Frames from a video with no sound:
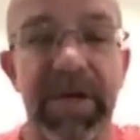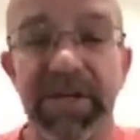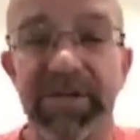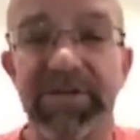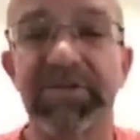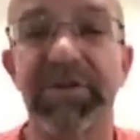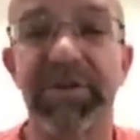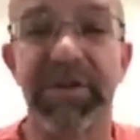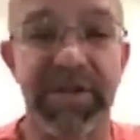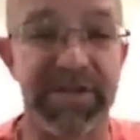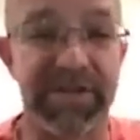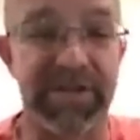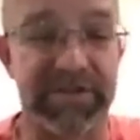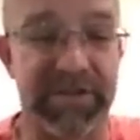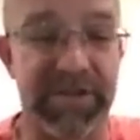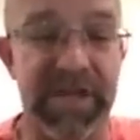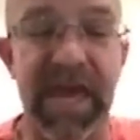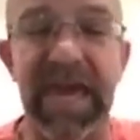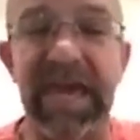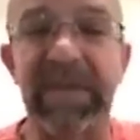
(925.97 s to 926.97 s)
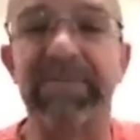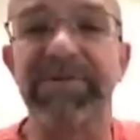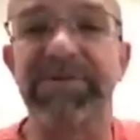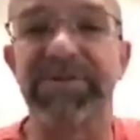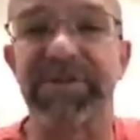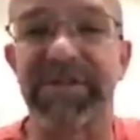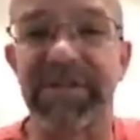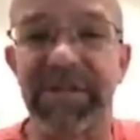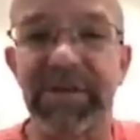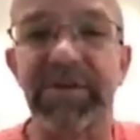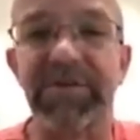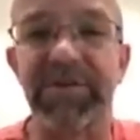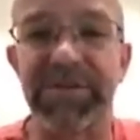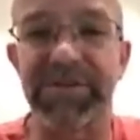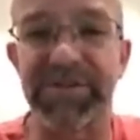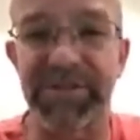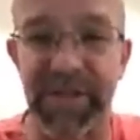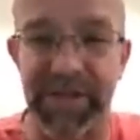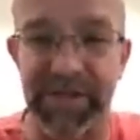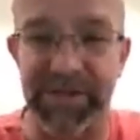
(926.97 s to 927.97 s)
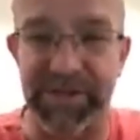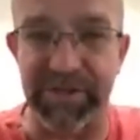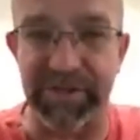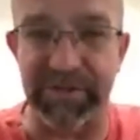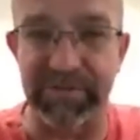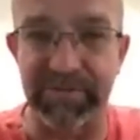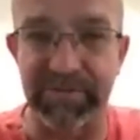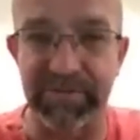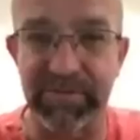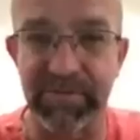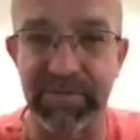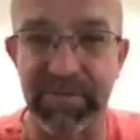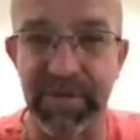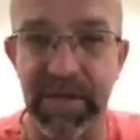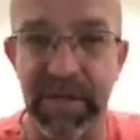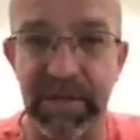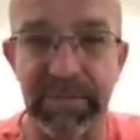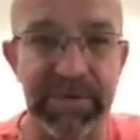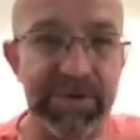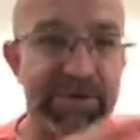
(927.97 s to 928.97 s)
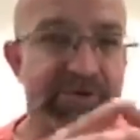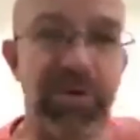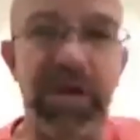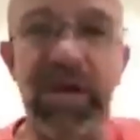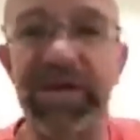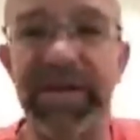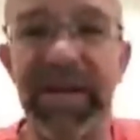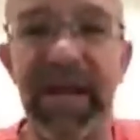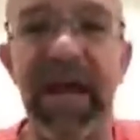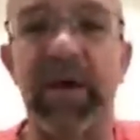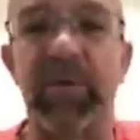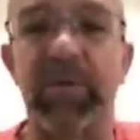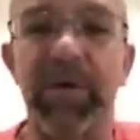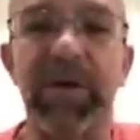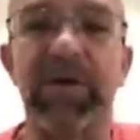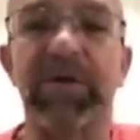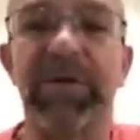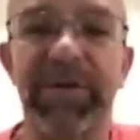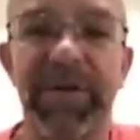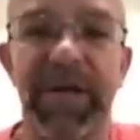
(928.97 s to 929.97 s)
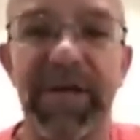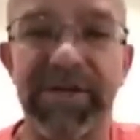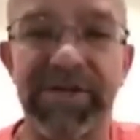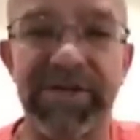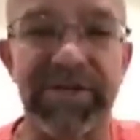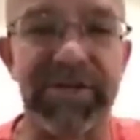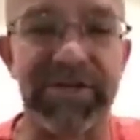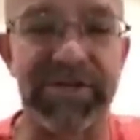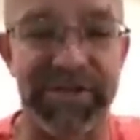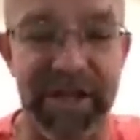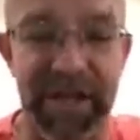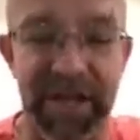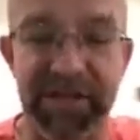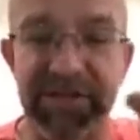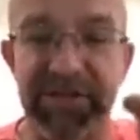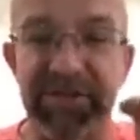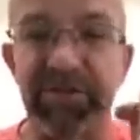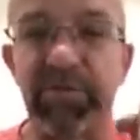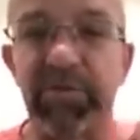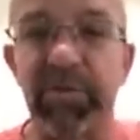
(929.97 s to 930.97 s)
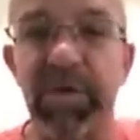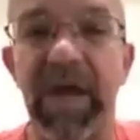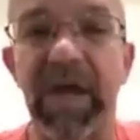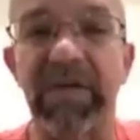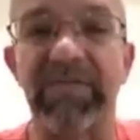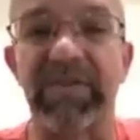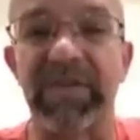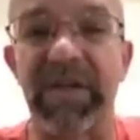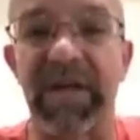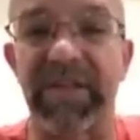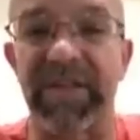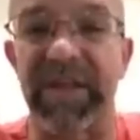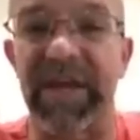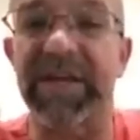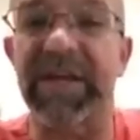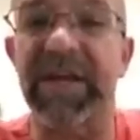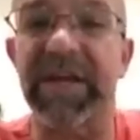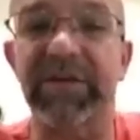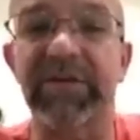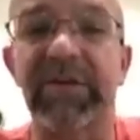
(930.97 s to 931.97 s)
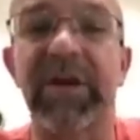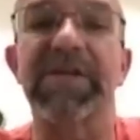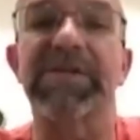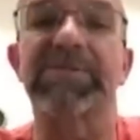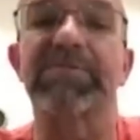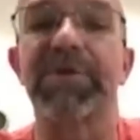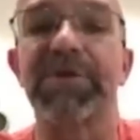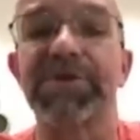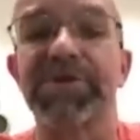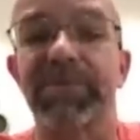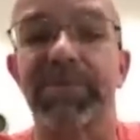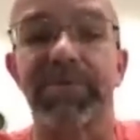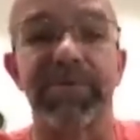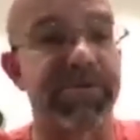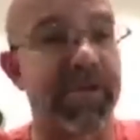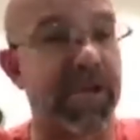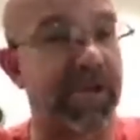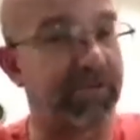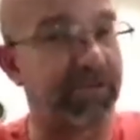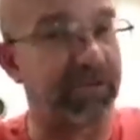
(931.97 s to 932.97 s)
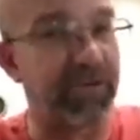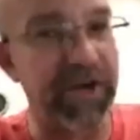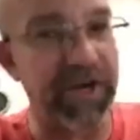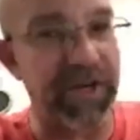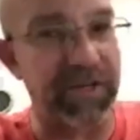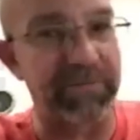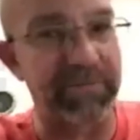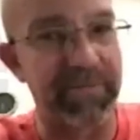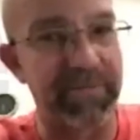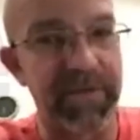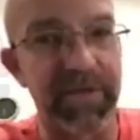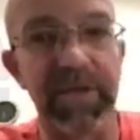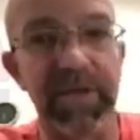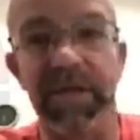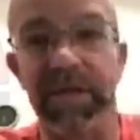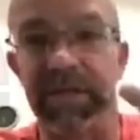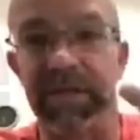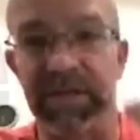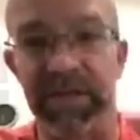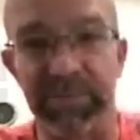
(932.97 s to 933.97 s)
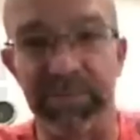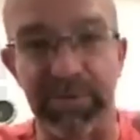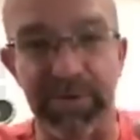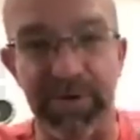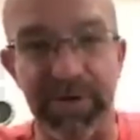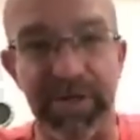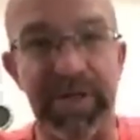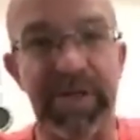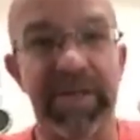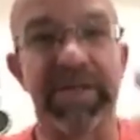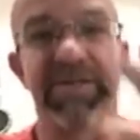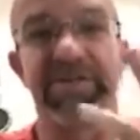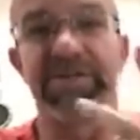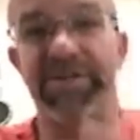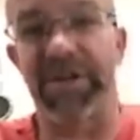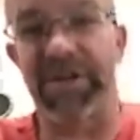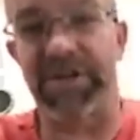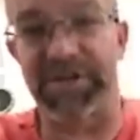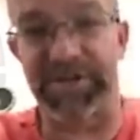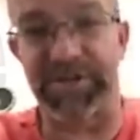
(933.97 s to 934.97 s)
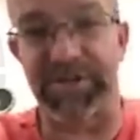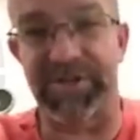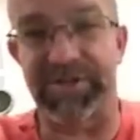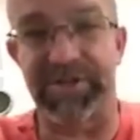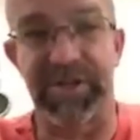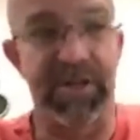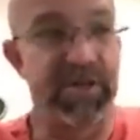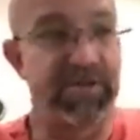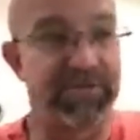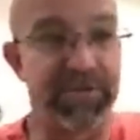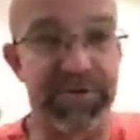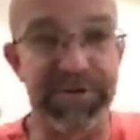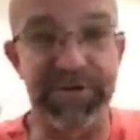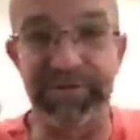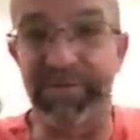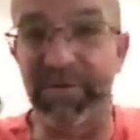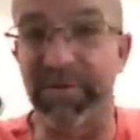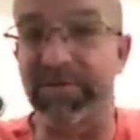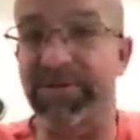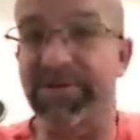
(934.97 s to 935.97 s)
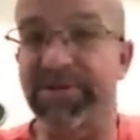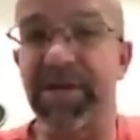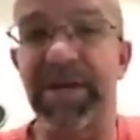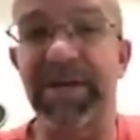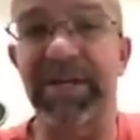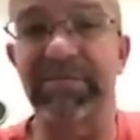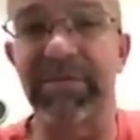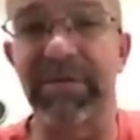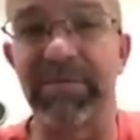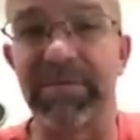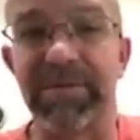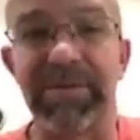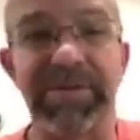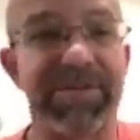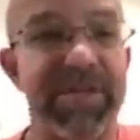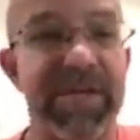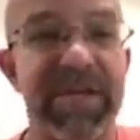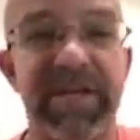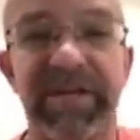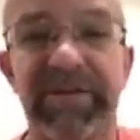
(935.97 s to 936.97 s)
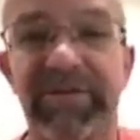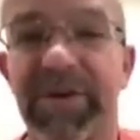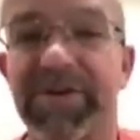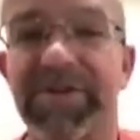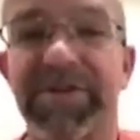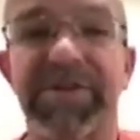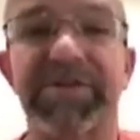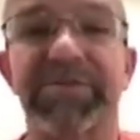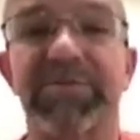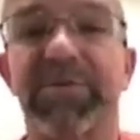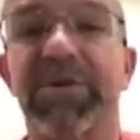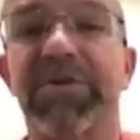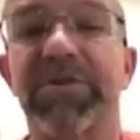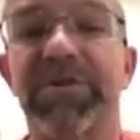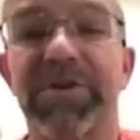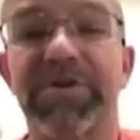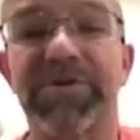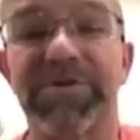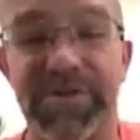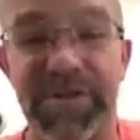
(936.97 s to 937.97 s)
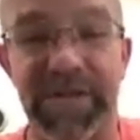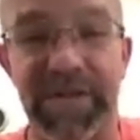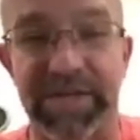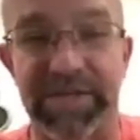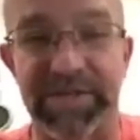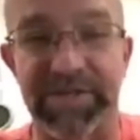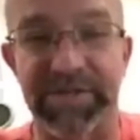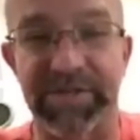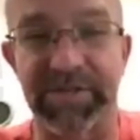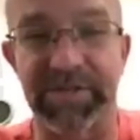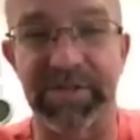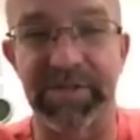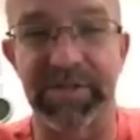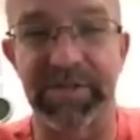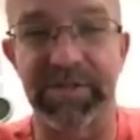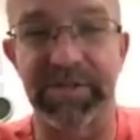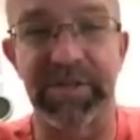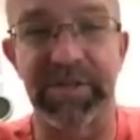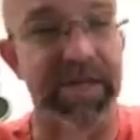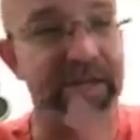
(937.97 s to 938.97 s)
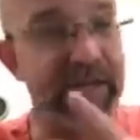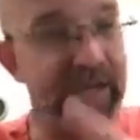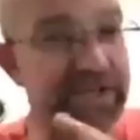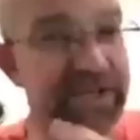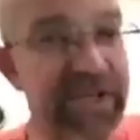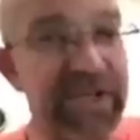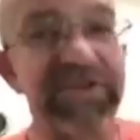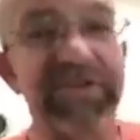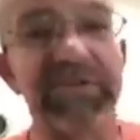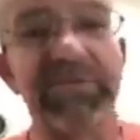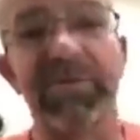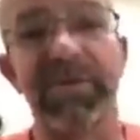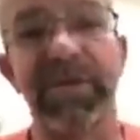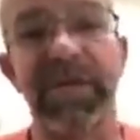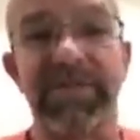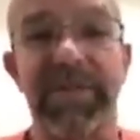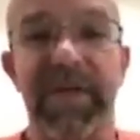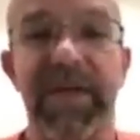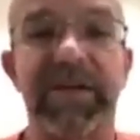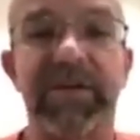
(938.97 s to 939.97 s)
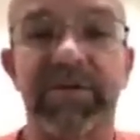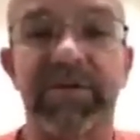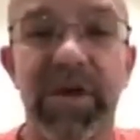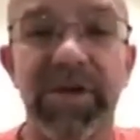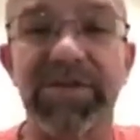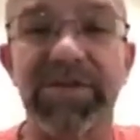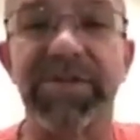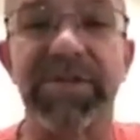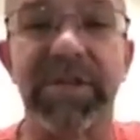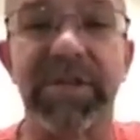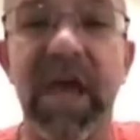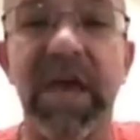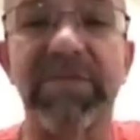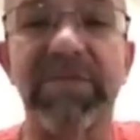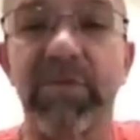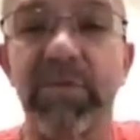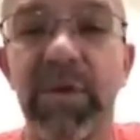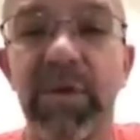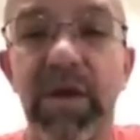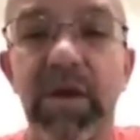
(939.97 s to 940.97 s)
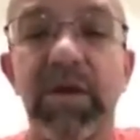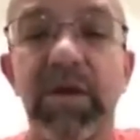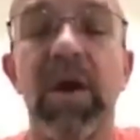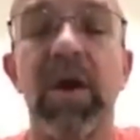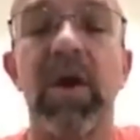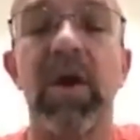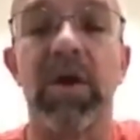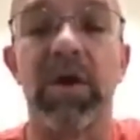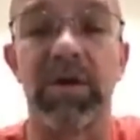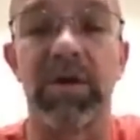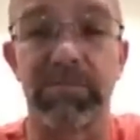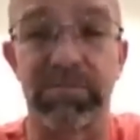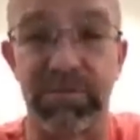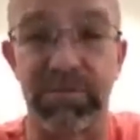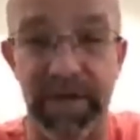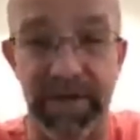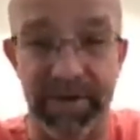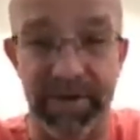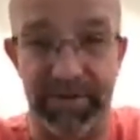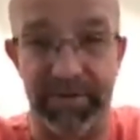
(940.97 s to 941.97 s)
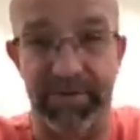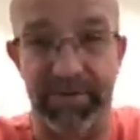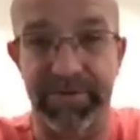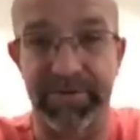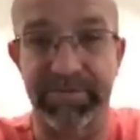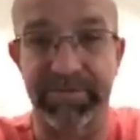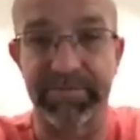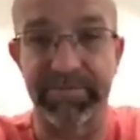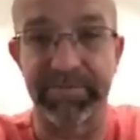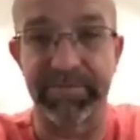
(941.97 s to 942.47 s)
The aim is to kill this nation. Because right now, we are a nation that stands in the way of a lot of the Antichrist principles like freedom, liberty, justice, First Amendment, Second Amendment. The Antichrist doesn't want those things. And yes, I do believe the Antichrist is alive and well on planet Earth.